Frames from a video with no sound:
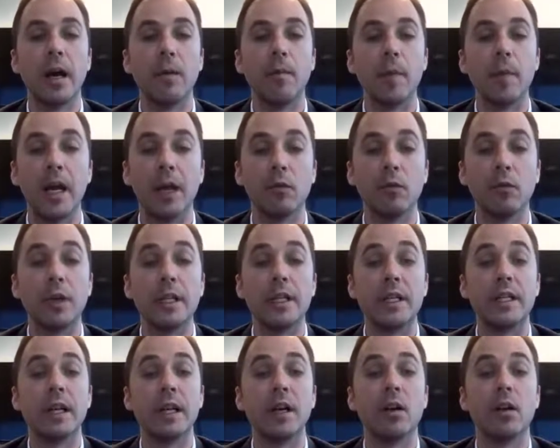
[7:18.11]
and
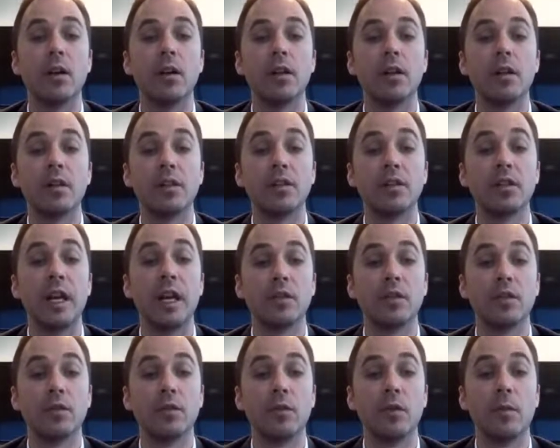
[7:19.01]
retail
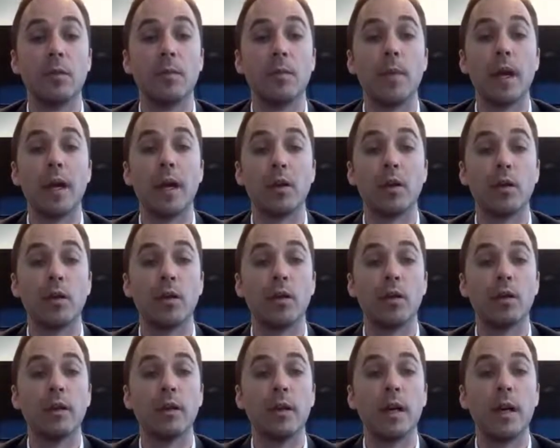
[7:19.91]
sites for medical,